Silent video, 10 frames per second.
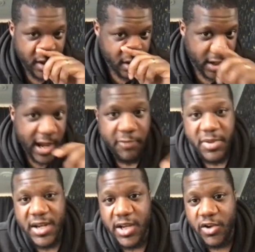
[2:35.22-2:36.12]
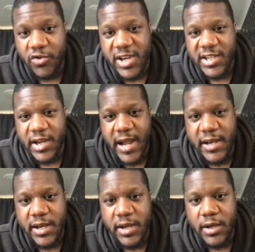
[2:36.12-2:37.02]
I have been increasing. I
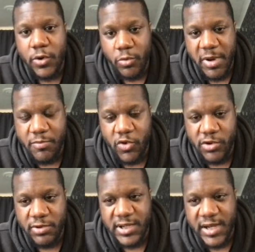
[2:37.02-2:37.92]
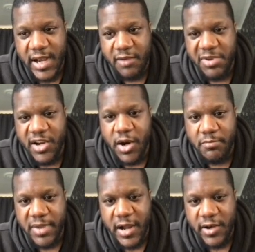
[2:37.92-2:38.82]
added a little bit more to it today. I've been
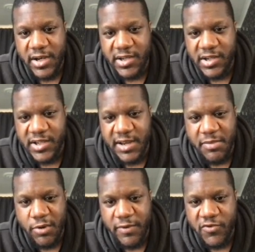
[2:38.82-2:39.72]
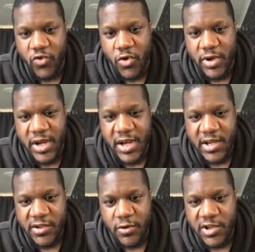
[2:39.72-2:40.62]
compounding. As you can see, my withdrawn
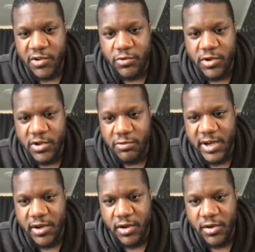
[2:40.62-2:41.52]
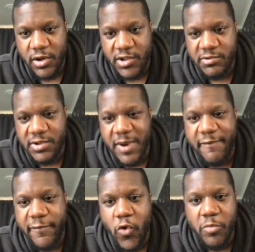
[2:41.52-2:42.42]
is only $229, which is about
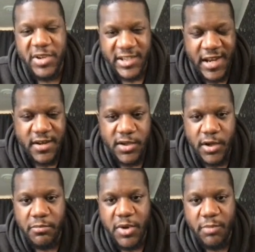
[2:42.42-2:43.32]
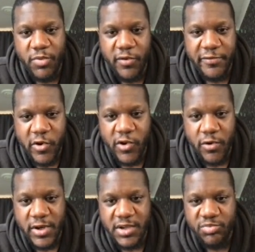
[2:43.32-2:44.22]
4% of my portfolio
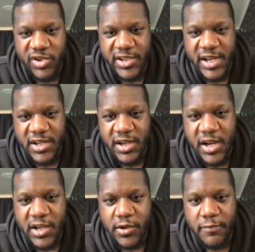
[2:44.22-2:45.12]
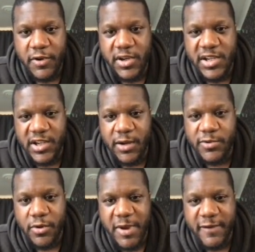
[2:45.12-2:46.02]
in this project. So I've got this up
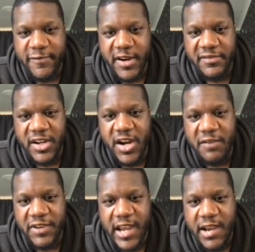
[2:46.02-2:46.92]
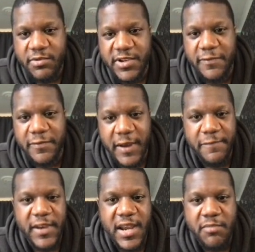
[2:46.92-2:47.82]
to about 5.5K, which is
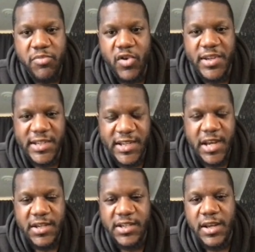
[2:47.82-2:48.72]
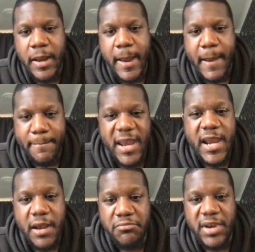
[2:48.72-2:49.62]
15.6
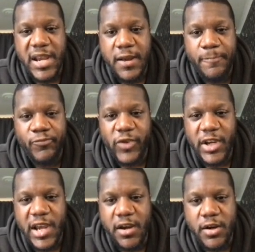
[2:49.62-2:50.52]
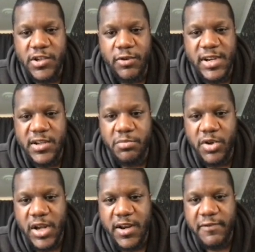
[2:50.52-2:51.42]
BNB. Okay, guys, so I need to
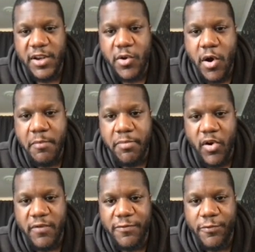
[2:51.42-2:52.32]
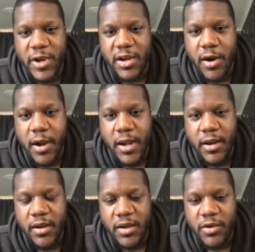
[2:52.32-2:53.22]
put another
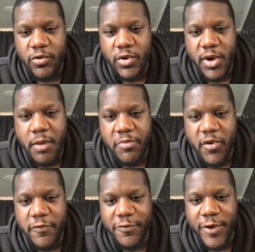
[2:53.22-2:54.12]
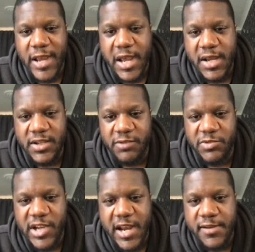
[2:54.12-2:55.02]
9.39 or 9.38 and some
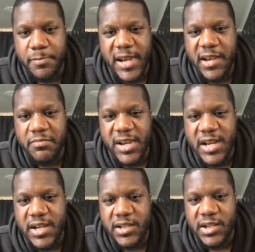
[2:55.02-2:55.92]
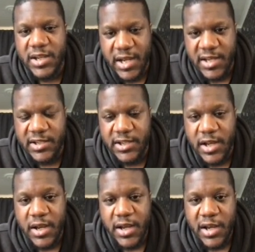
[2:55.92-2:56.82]
change BNB into this
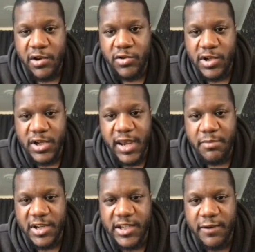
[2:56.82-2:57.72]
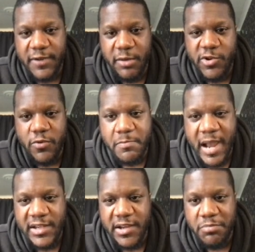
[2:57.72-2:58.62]
in order to get myself up to
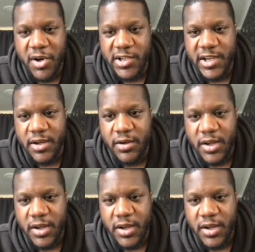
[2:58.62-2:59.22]
max deposit.